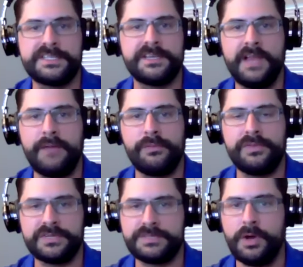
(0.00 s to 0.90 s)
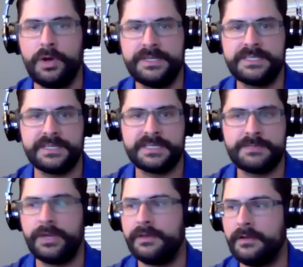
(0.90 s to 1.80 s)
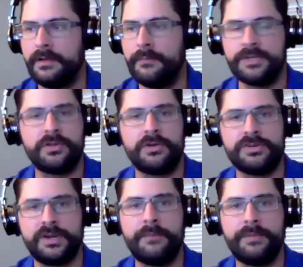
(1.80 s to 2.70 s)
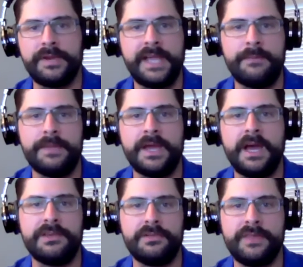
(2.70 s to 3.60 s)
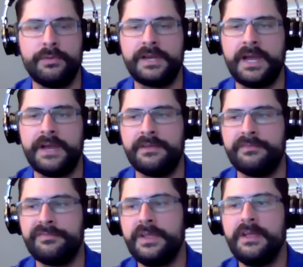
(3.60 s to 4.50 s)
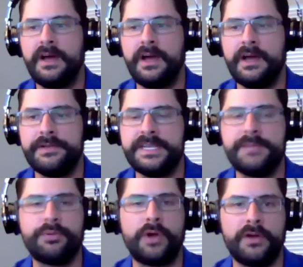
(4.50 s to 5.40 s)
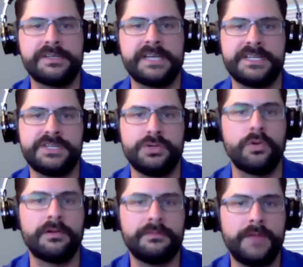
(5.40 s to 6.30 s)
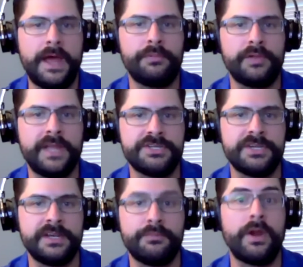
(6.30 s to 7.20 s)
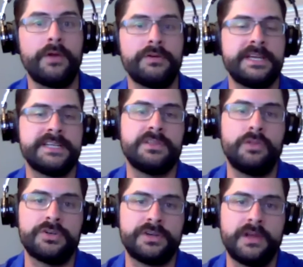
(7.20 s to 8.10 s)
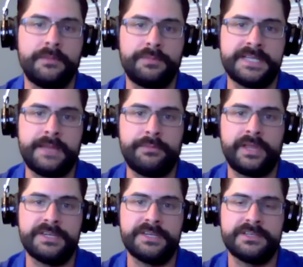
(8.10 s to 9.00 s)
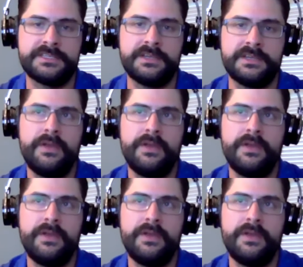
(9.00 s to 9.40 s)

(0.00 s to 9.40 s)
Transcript: in line with your small business, but a much larger company came behind you, they would kind of deprioritize your application and prioritize the larger company's application. So